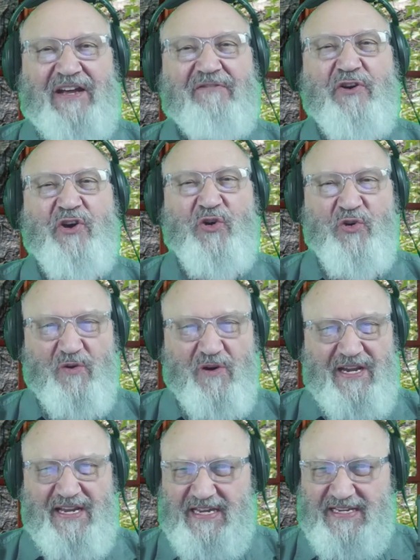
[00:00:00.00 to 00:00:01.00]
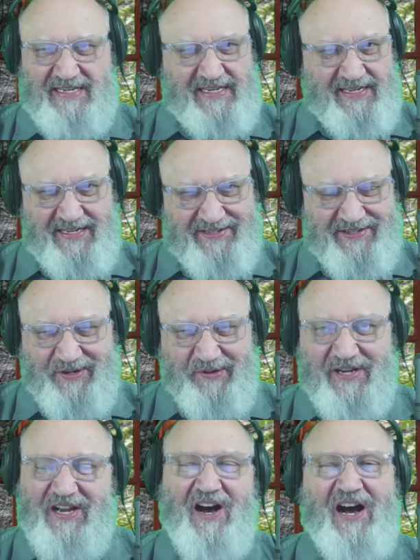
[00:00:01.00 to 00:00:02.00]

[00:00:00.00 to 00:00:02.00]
of craziness going